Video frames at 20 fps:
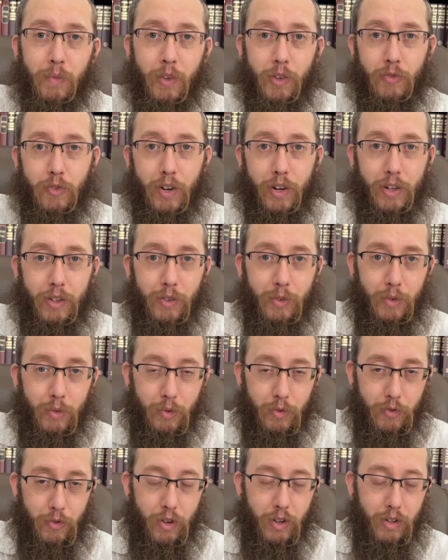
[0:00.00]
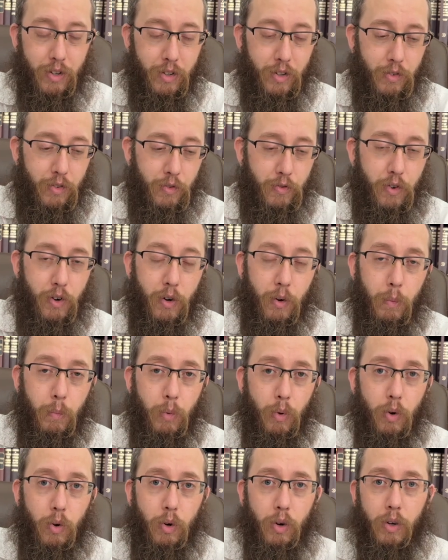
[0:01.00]
a foreign
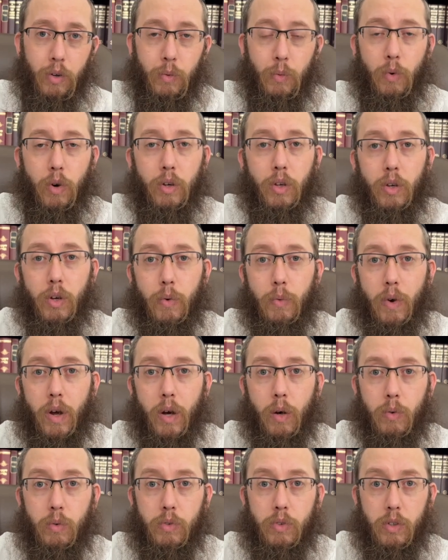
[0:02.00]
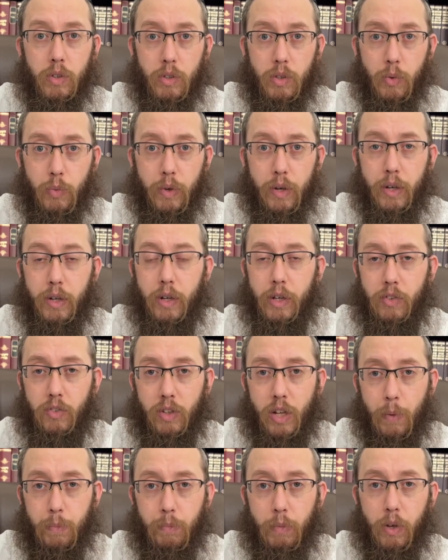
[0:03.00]
boy walking around in the rain. I
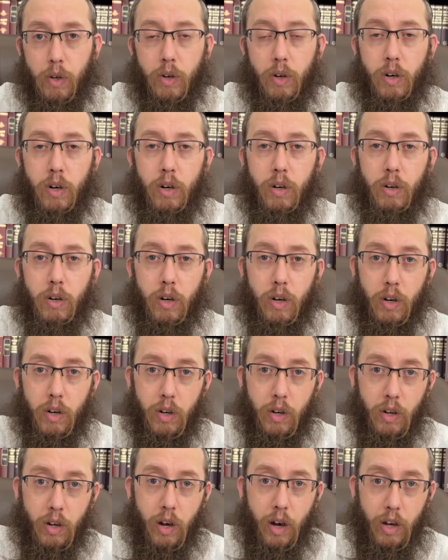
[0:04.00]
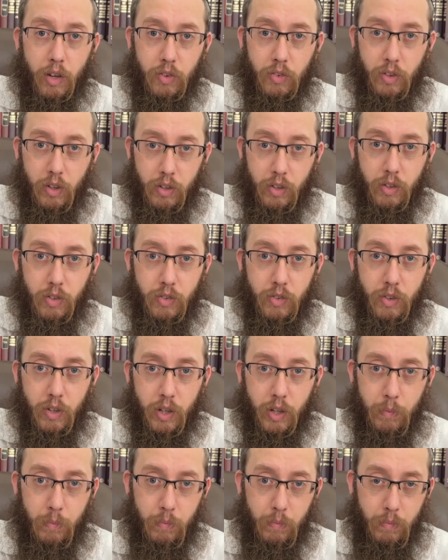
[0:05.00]
stopped my car. I said his
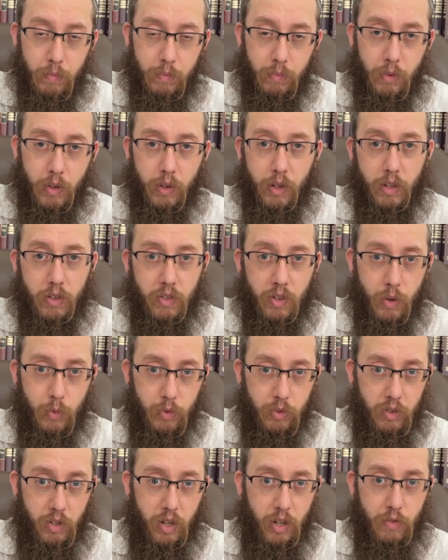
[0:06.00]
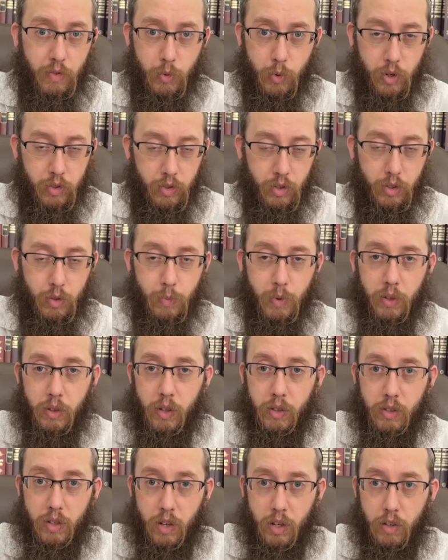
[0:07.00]
name. Let's say it was Dave. It
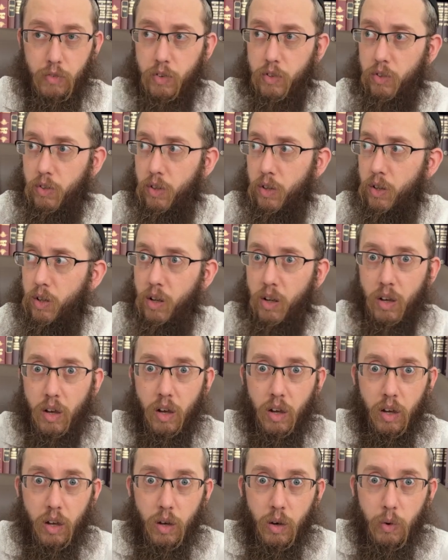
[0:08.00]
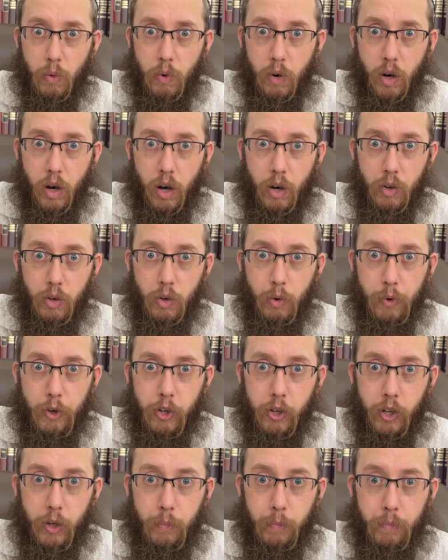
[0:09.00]
wasn't Dave. He says, well, how do you know my
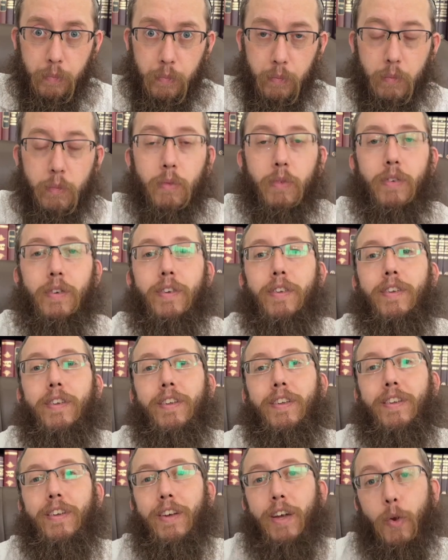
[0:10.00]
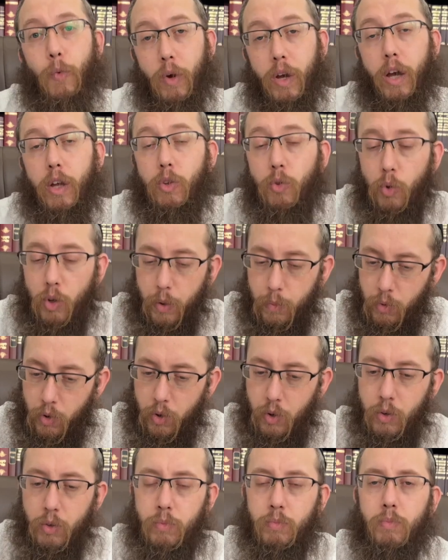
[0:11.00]
name? Anyway, I took him
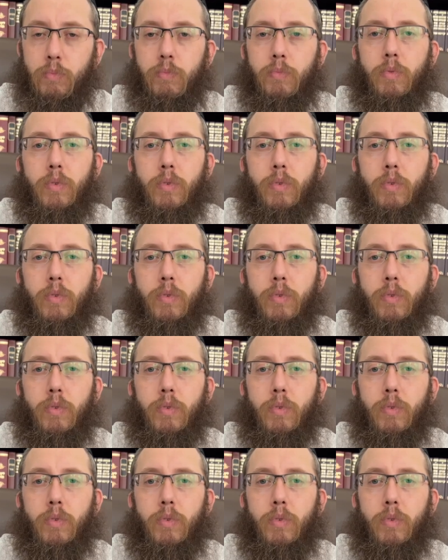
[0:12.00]
home